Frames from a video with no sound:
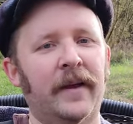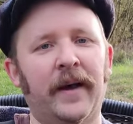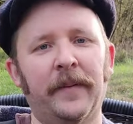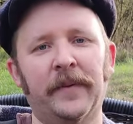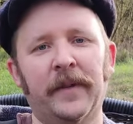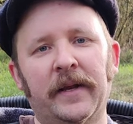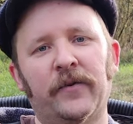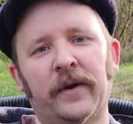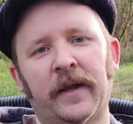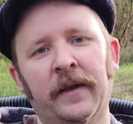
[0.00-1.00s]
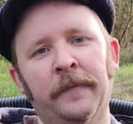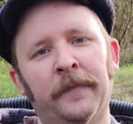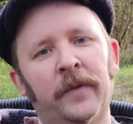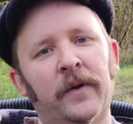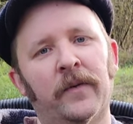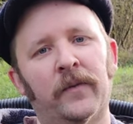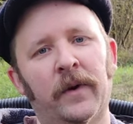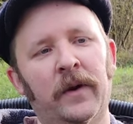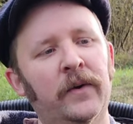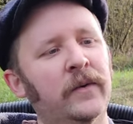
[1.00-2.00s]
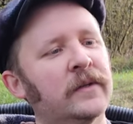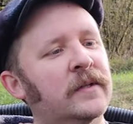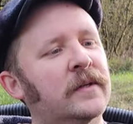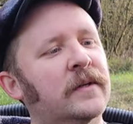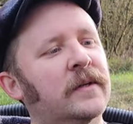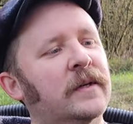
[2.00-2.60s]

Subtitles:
I on drinking Rogue's